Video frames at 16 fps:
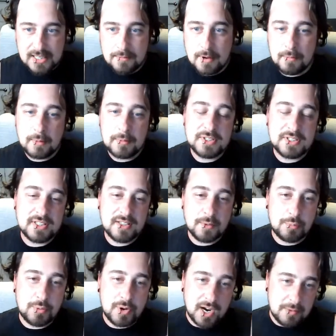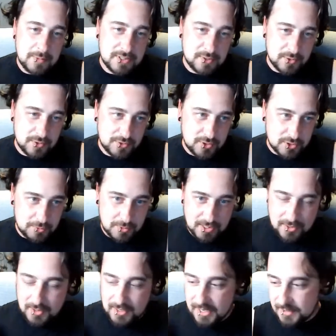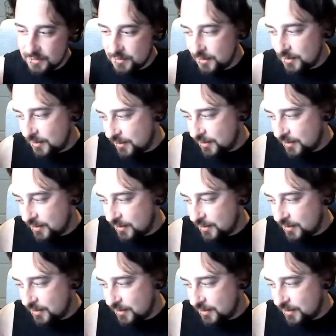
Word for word: my mom used to bribe me to go to the store. She'd be like, "Okay, dude,